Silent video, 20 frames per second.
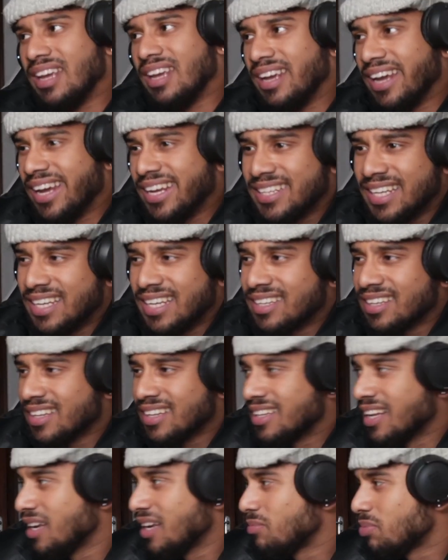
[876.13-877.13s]
at the end of the
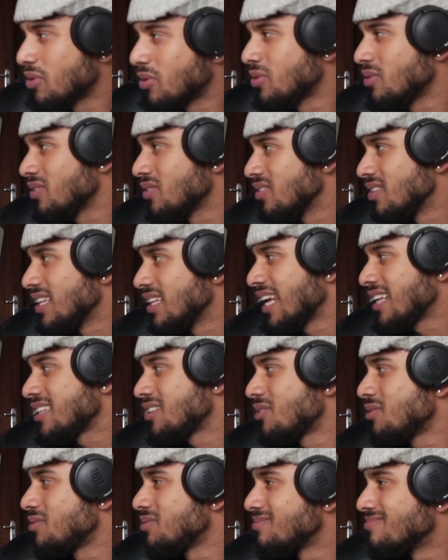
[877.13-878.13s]
day, bro, that
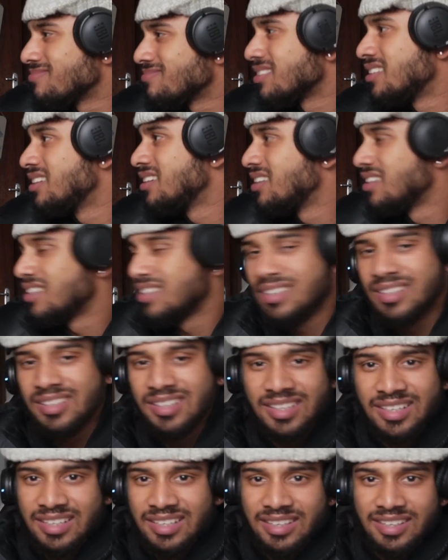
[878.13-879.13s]
don't.
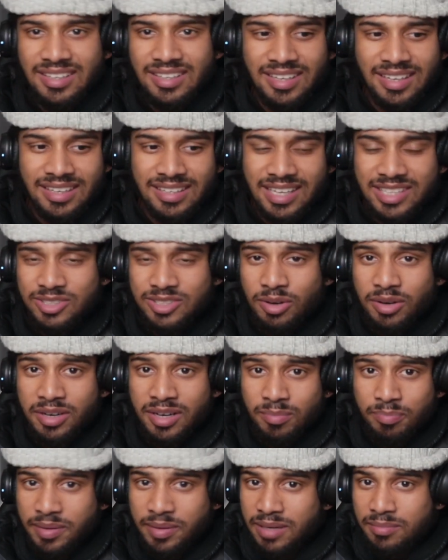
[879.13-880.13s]
That's not gonna
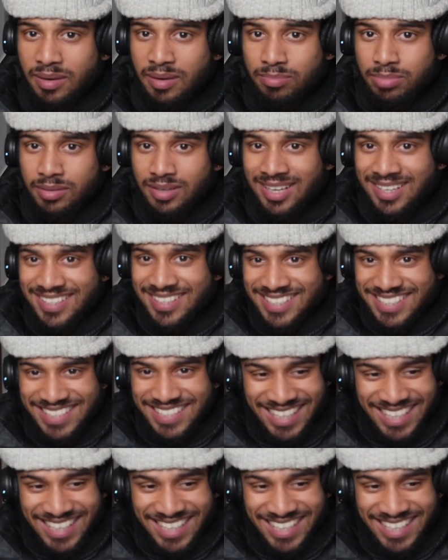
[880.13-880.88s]
pay my bills.